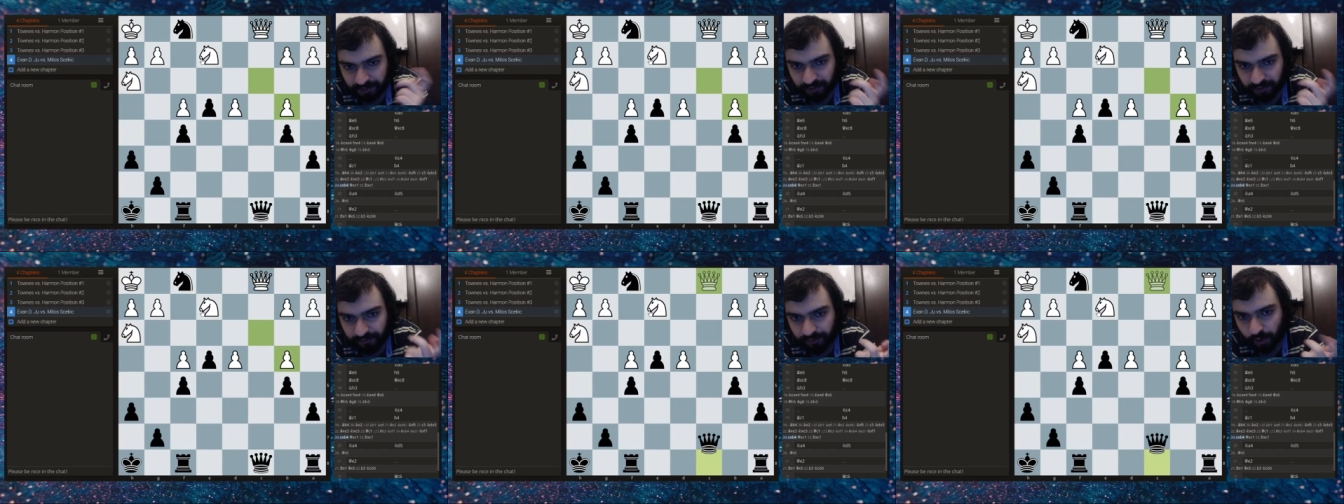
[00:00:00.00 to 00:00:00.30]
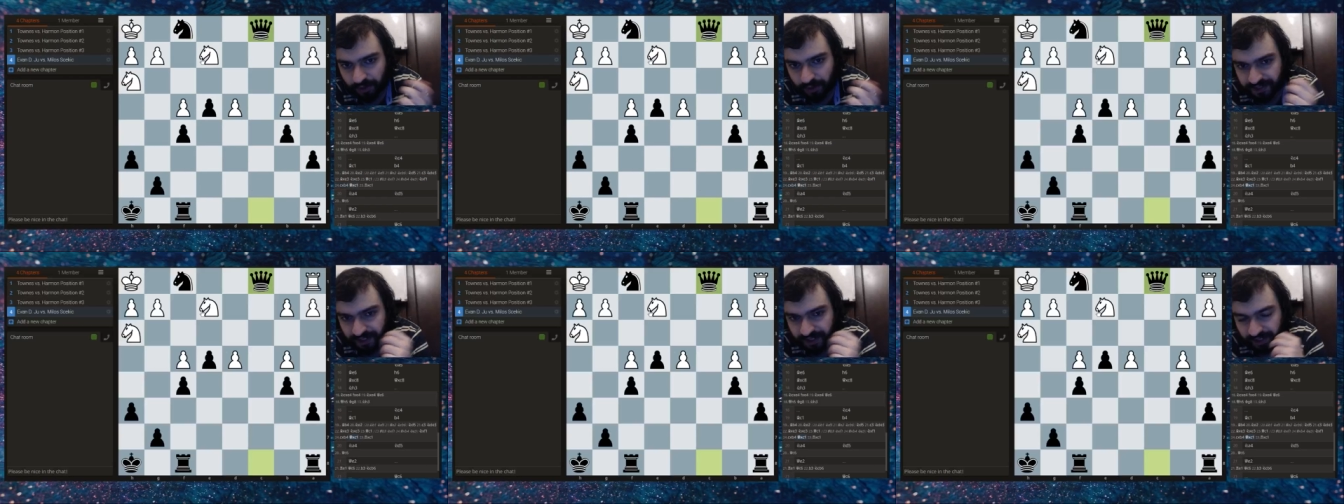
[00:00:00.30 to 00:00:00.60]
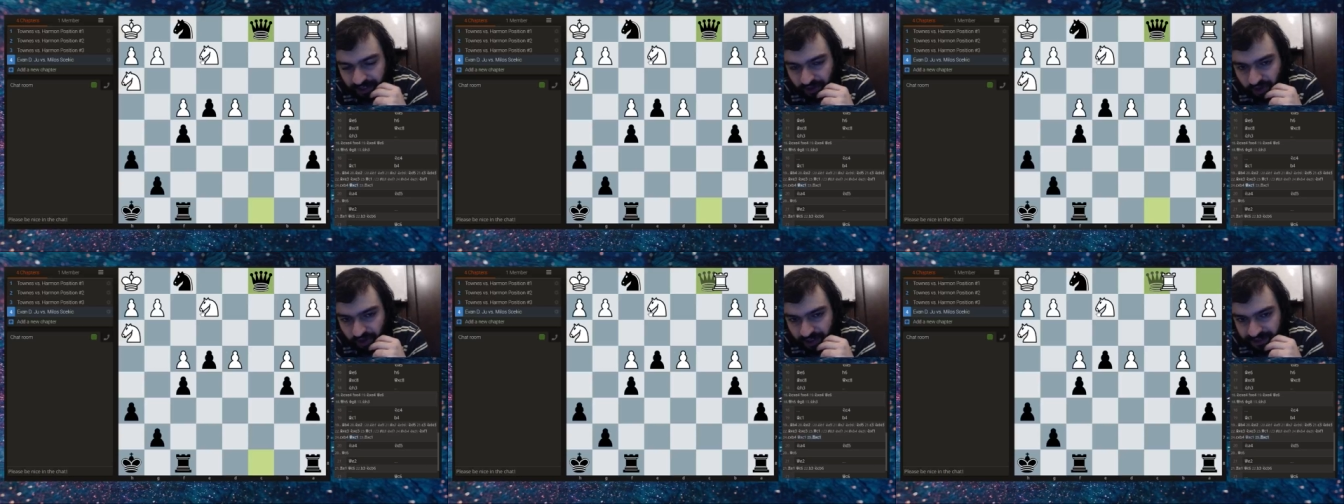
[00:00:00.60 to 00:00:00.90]
but of course I
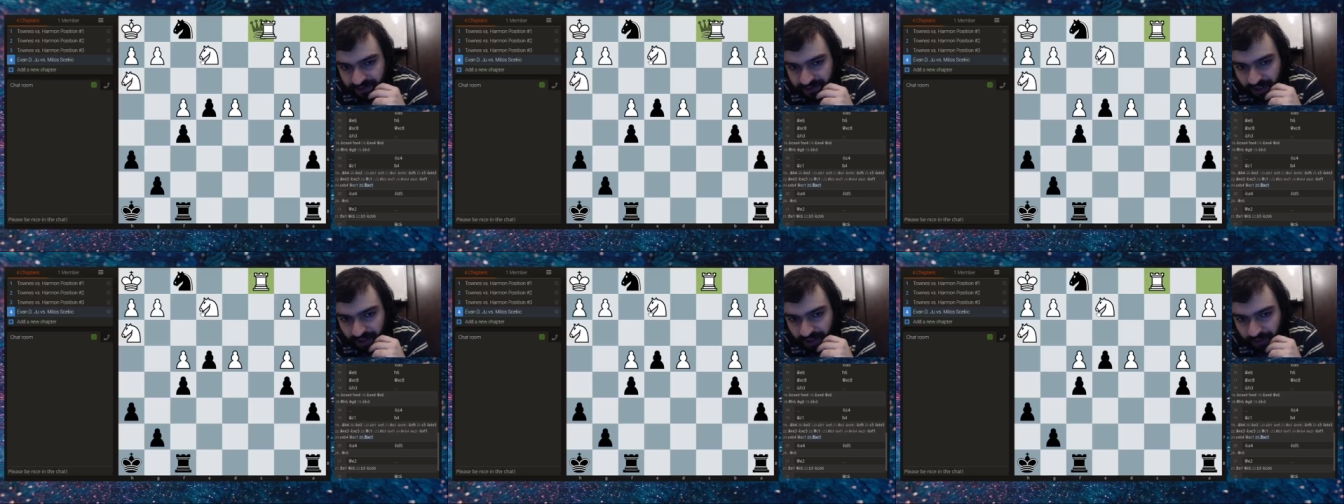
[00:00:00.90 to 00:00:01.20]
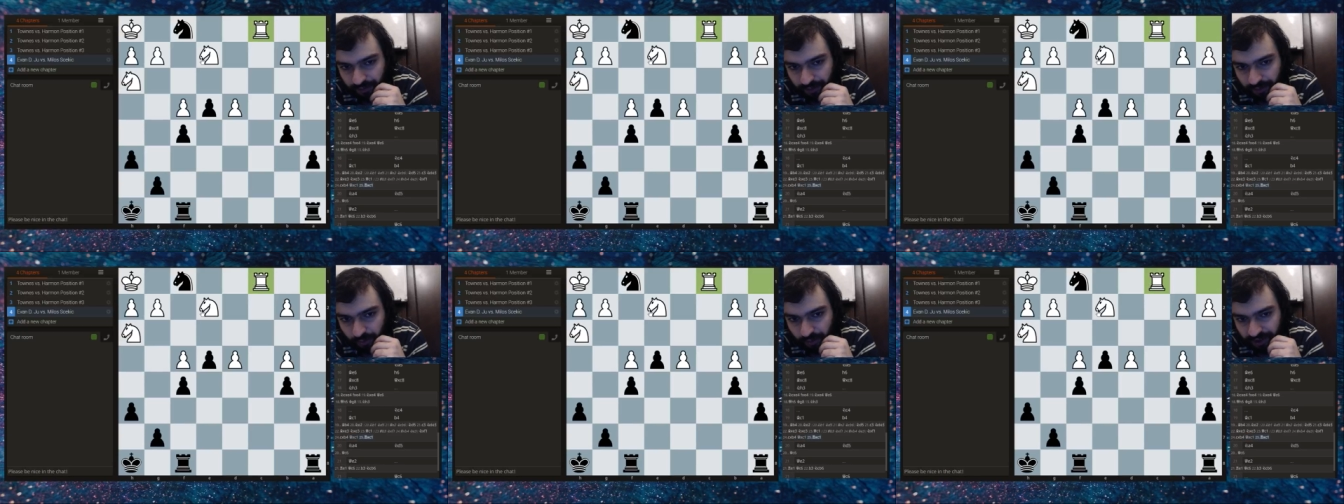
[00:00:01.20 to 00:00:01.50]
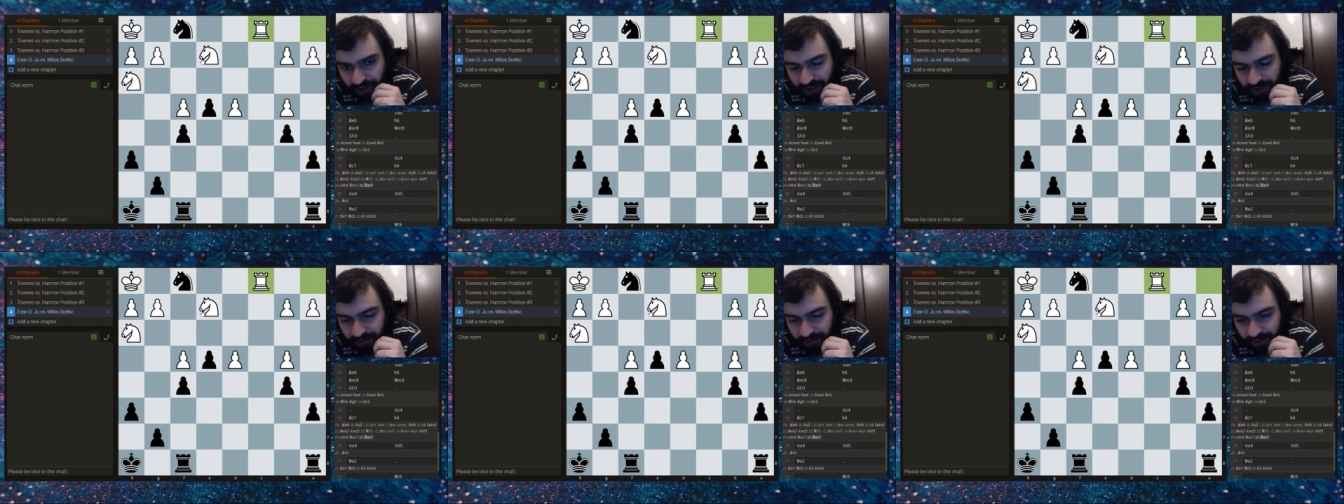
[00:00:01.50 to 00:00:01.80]
can just take the
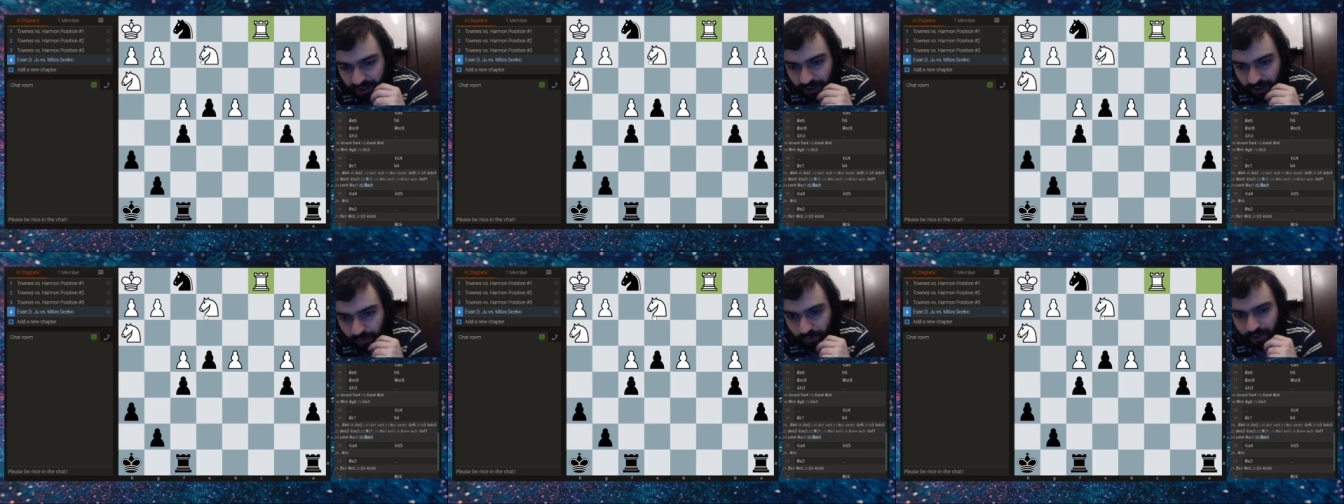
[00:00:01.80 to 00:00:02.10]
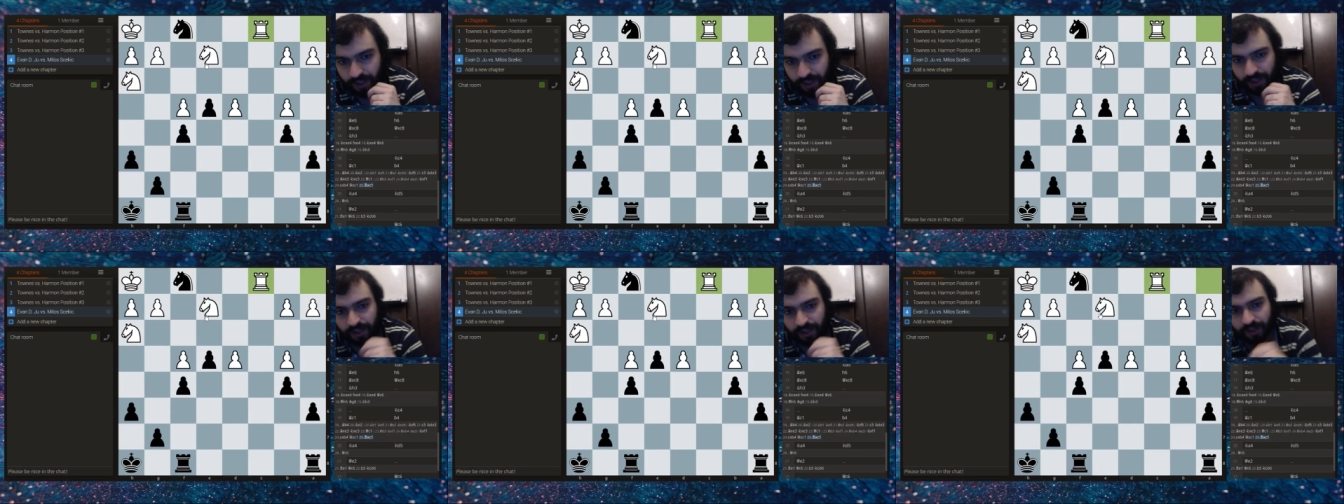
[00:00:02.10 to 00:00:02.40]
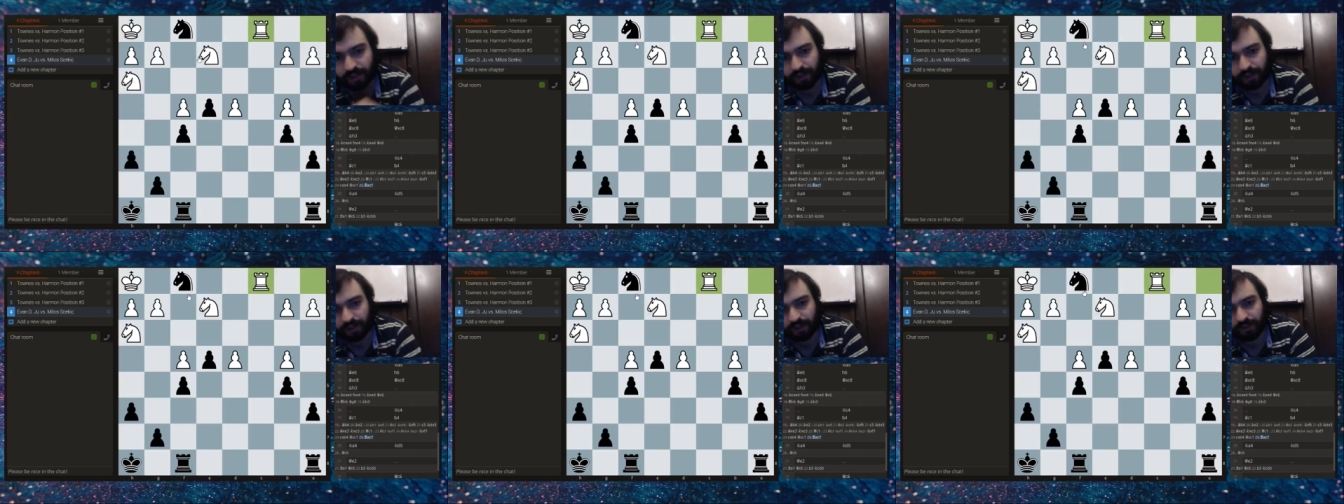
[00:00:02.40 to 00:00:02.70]
queen, and now
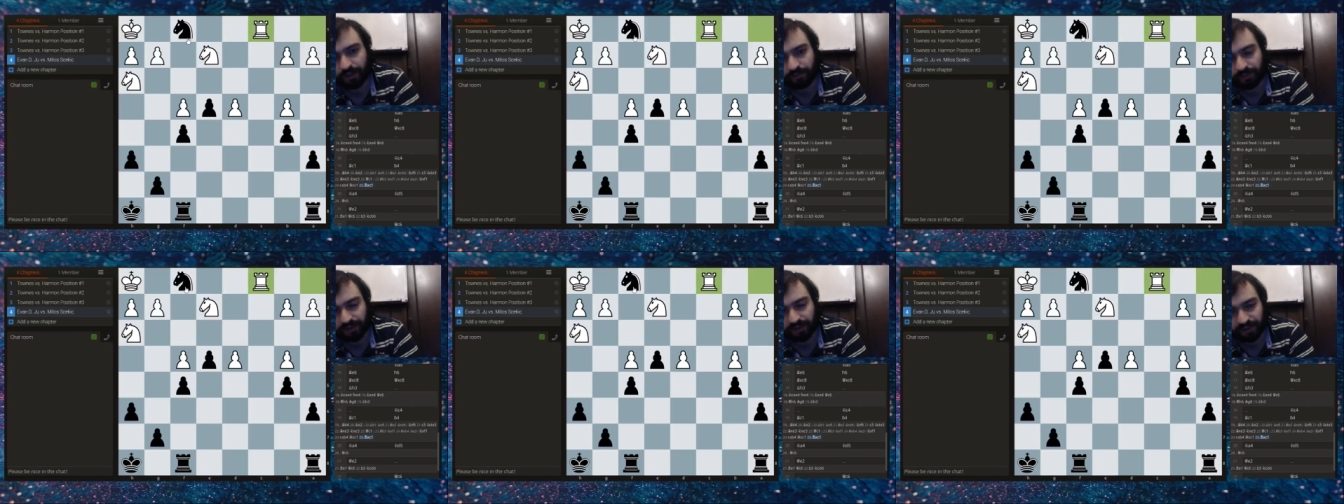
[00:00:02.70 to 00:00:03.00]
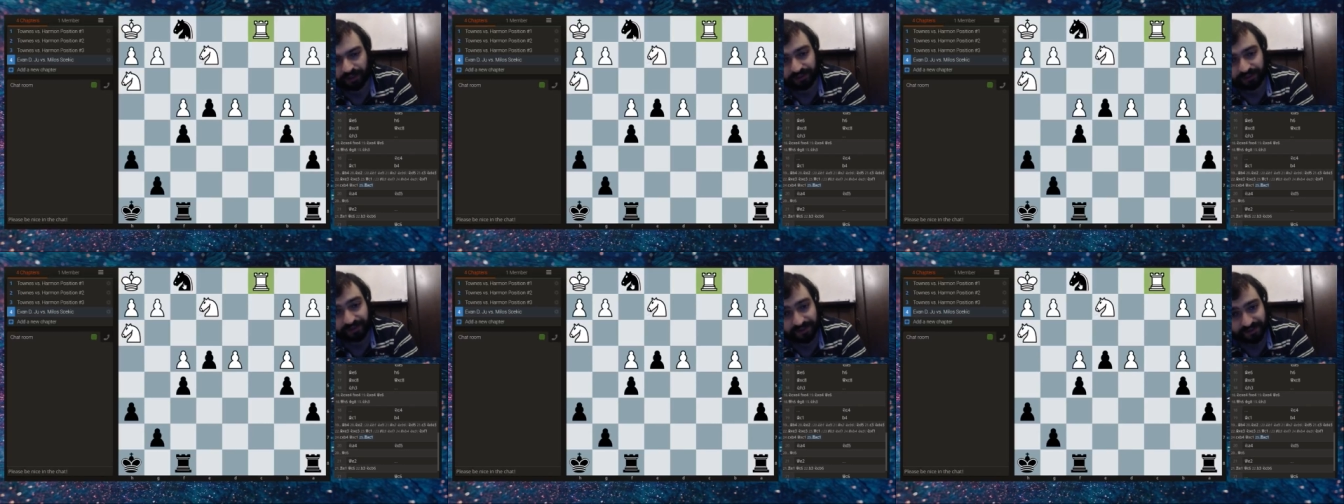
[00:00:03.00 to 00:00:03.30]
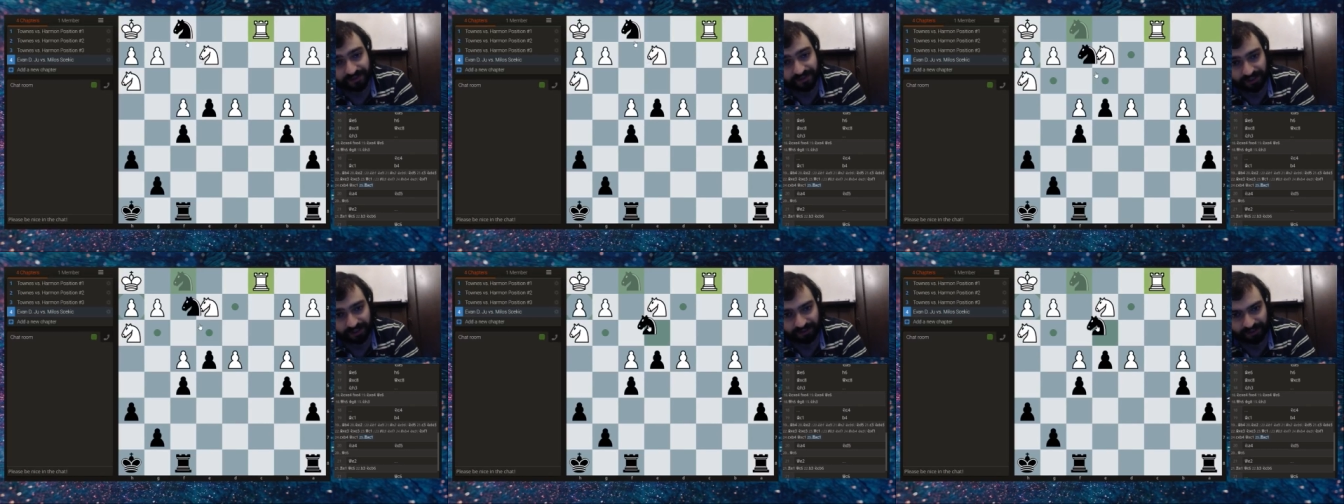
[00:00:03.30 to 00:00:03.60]
the knight
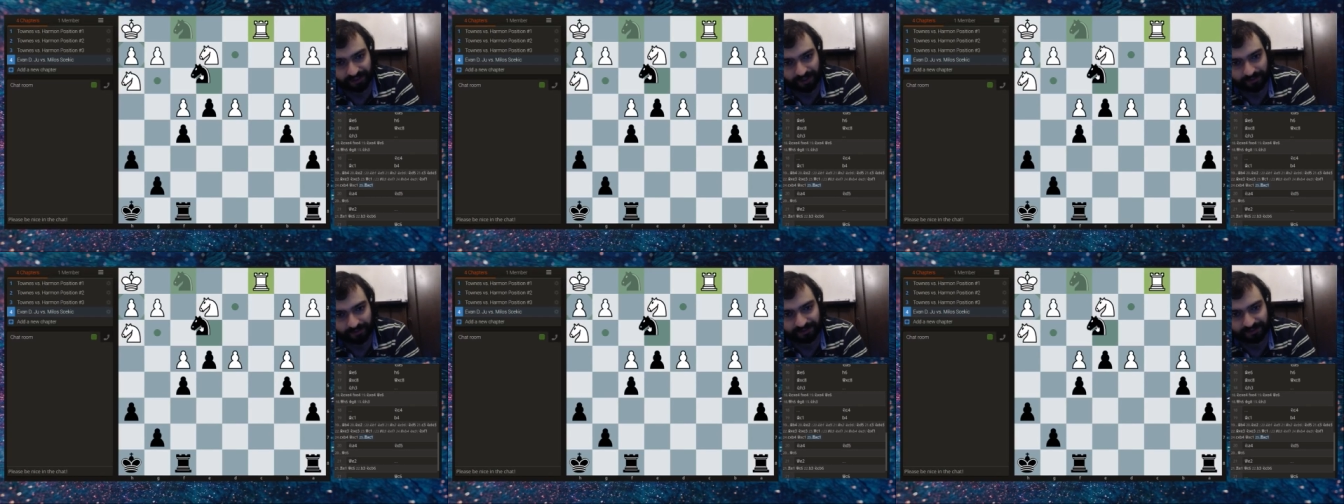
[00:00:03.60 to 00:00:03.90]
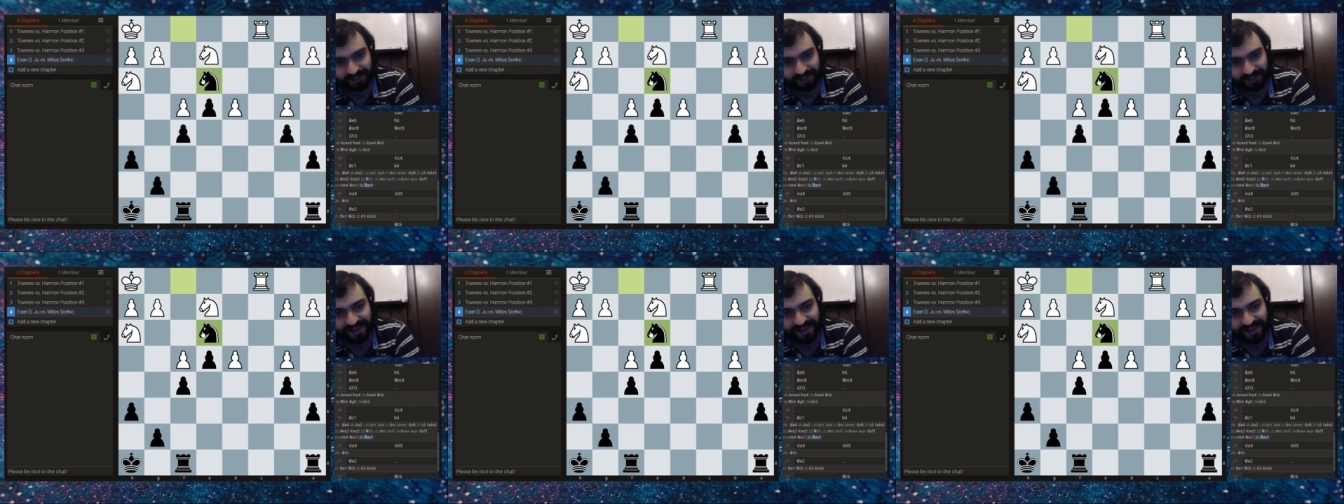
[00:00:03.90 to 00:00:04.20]
is not trapped.